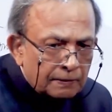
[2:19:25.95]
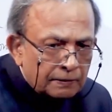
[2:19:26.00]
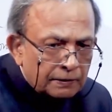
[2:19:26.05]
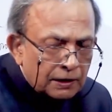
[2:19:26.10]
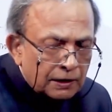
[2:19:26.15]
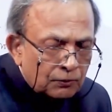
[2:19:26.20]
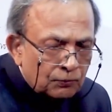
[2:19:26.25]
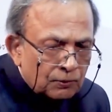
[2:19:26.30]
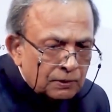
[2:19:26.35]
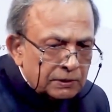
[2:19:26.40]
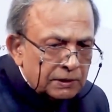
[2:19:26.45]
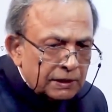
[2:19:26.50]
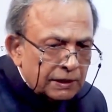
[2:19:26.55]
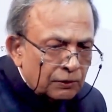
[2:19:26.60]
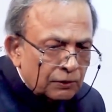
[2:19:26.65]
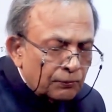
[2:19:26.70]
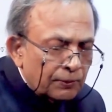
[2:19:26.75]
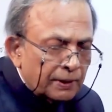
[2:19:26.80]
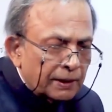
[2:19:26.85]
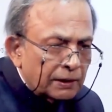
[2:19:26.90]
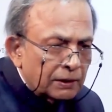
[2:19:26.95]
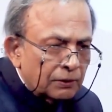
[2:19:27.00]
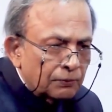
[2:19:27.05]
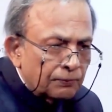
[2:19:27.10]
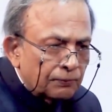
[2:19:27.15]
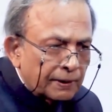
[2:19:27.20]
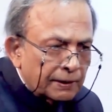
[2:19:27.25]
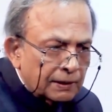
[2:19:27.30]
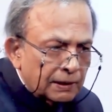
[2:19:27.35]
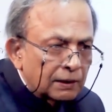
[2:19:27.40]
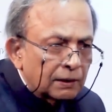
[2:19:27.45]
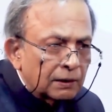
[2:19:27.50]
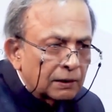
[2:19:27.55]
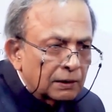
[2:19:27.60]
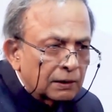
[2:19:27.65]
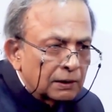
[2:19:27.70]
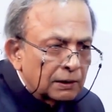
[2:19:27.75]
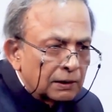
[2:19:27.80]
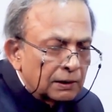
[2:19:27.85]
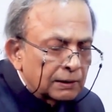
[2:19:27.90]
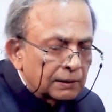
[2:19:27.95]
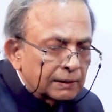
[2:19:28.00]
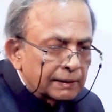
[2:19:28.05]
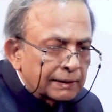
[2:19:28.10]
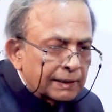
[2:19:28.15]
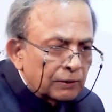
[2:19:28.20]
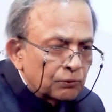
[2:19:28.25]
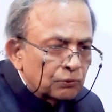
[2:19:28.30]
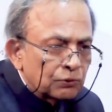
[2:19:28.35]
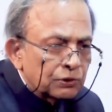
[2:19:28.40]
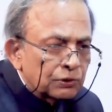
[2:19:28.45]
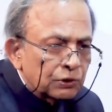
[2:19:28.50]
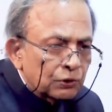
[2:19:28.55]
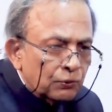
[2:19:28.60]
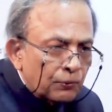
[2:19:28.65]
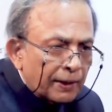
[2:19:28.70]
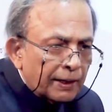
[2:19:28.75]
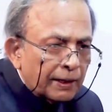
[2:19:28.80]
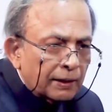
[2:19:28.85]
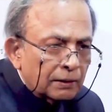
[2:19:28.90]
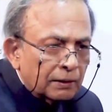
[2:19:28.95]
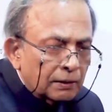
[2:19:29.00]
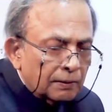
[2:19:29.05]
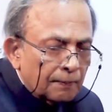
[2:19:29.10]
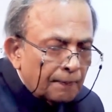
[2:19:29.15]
There was an inquiry whether they would require